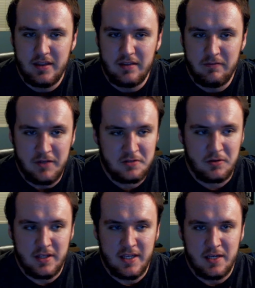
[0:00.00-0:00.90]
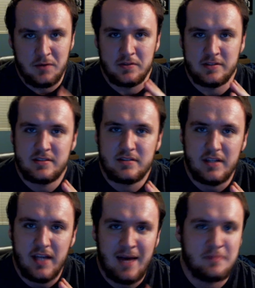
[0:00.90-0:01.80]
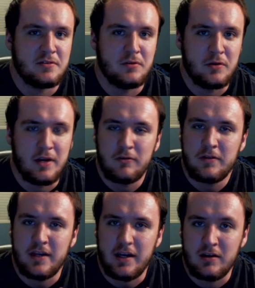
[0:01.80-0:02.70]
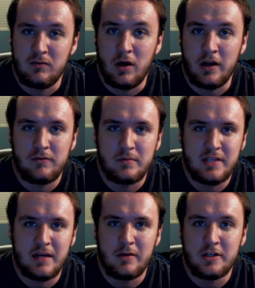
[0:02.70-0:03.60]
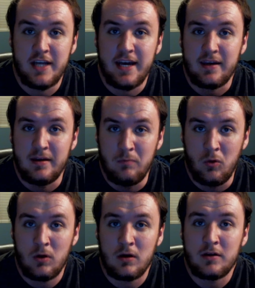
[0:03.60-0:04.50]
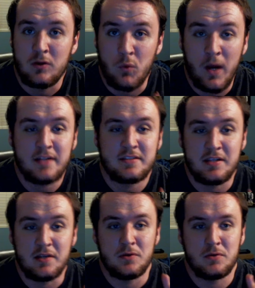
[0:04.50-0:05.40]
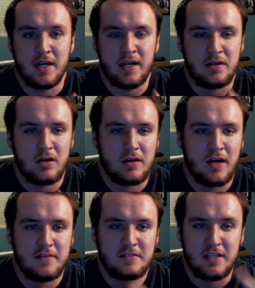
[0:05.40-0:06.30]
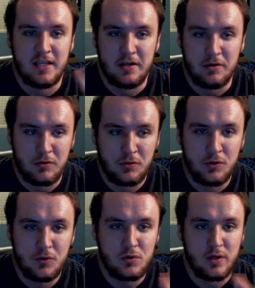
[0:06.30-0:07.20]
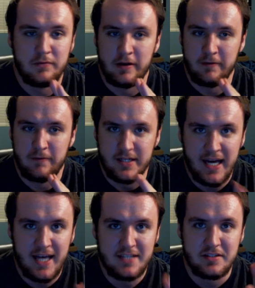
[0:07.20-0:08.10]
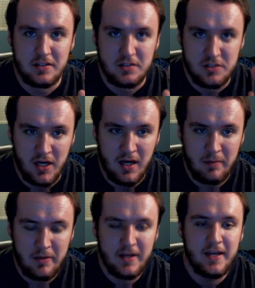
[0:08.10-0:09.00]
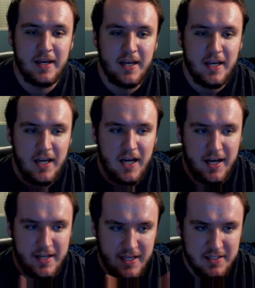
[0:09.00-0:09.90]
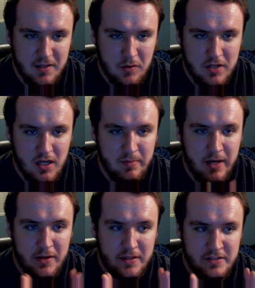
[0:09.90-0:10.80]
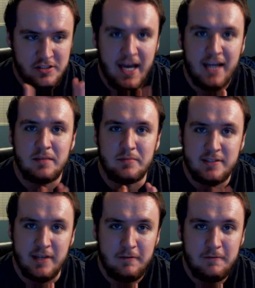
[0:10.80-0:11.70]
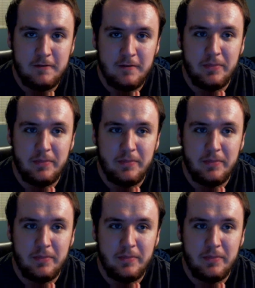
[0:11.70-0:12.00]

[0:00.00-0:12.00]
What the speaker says: Visually, it was absolutely everything I could have wanted from Samurai Jack and more. Congrats to you, Genndy Tartakovsky, and your crew. You have done a fantastic job. Next thing I want to talk about is Jack himself.